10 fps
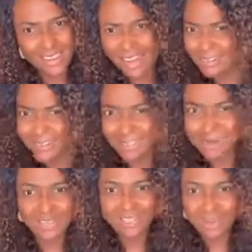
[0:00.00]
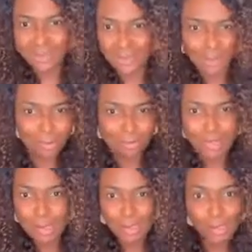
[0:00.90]
And I saw myself,
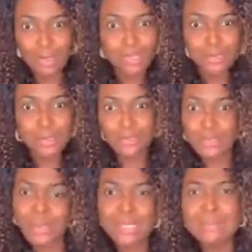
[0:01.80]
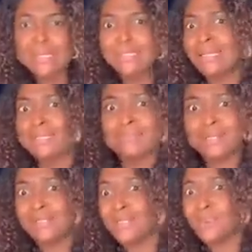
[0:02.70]
talking to him for 20 minutes, 30
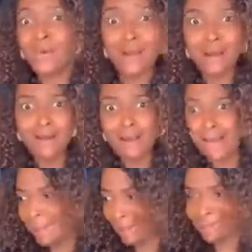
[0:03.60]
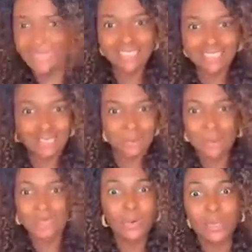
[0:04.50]
minutes, 1 hour. The next thing,
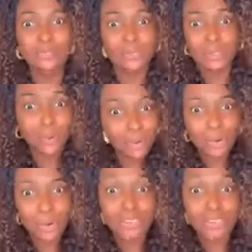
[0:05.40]
we're talking for so long.